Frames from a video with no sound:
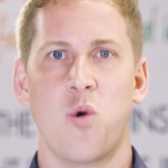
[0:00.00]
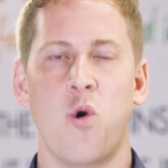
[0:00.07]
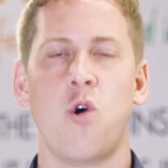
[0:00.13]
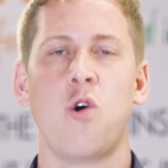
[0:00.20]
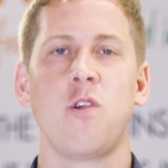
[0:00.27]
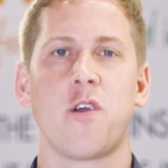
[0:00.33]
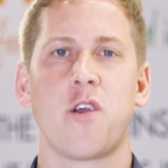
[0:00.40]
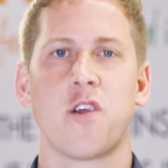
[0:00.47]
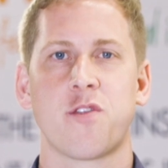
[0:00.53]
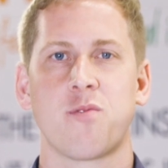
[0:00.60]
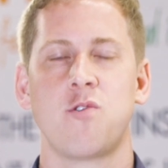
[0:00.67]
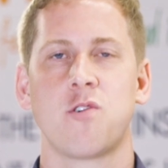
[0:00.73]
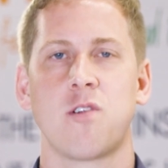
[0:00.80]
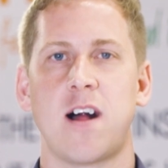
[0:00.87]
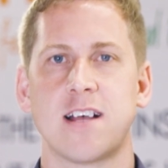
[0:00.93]
All
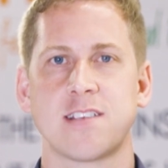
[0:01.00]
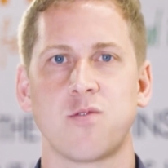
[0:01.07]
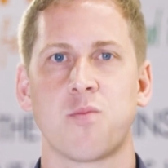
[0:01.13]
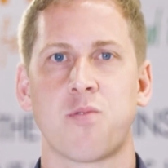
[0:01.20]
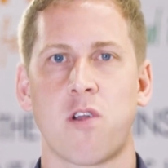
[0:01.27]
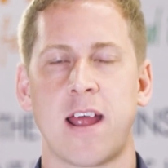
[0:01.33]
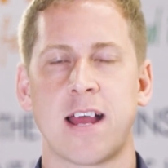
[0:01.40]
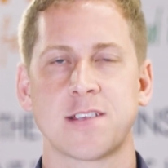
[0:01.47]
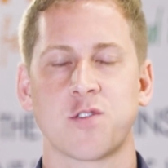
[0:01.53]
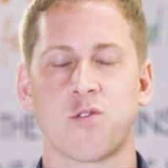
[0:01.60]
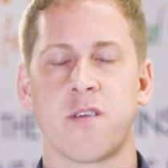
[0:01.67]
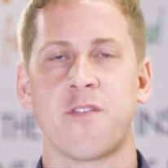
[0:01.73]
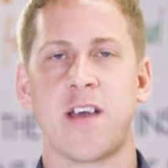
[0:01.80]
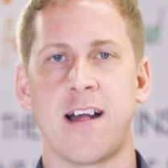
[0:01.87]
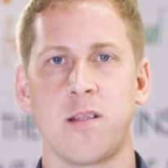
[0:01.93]
Earthwool Glasswool products are
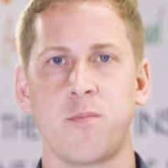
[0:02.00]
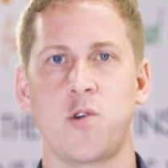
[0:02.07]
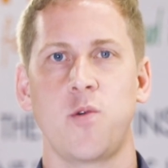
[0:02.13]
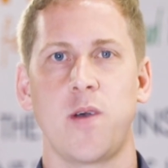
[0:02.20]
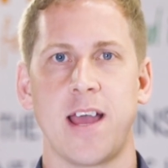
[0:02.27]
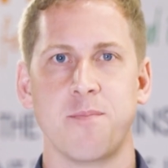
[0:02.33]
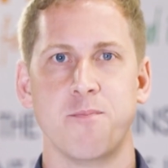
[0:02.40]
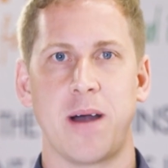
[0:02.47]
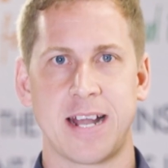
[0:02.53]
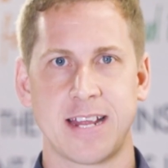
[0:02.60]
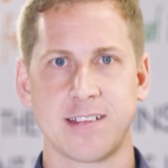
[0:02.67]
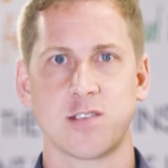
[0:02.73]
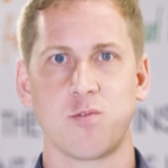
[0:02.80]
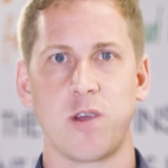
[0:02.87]
available at Bunnings